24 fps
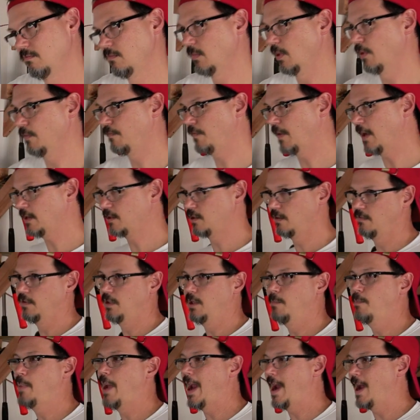
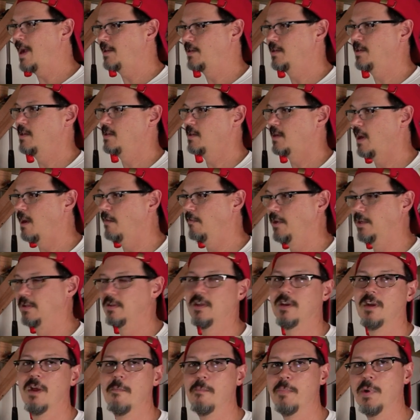effectively passes
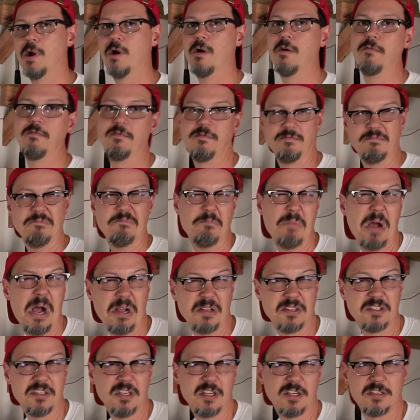everything above
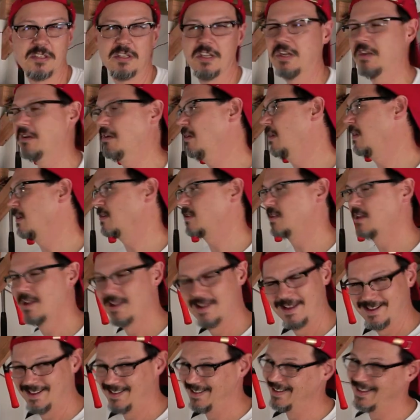about 16 hertz.
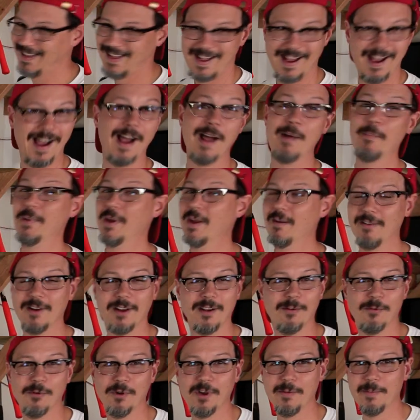I'm never
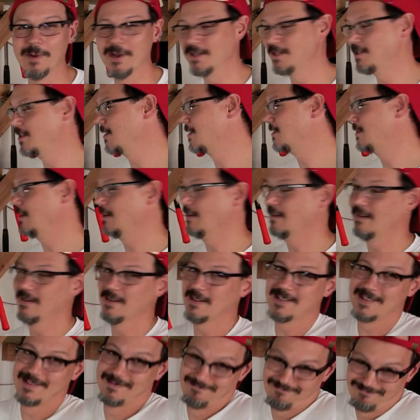gonna worry about 16
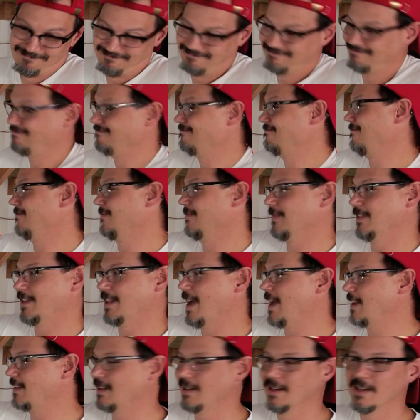hertz
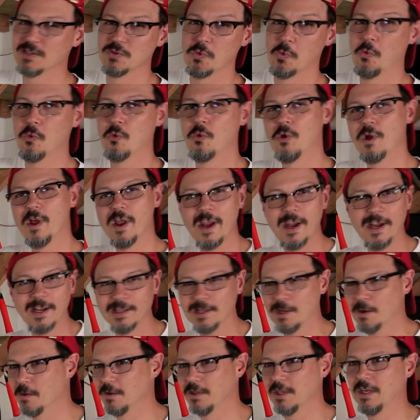that thing is way
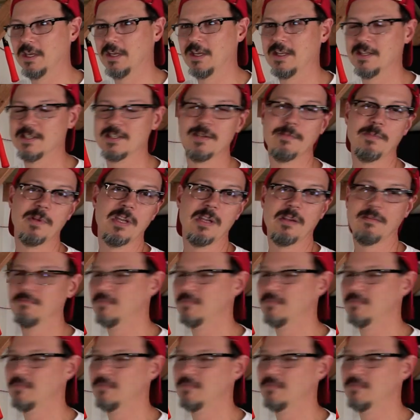lower than it needs to be,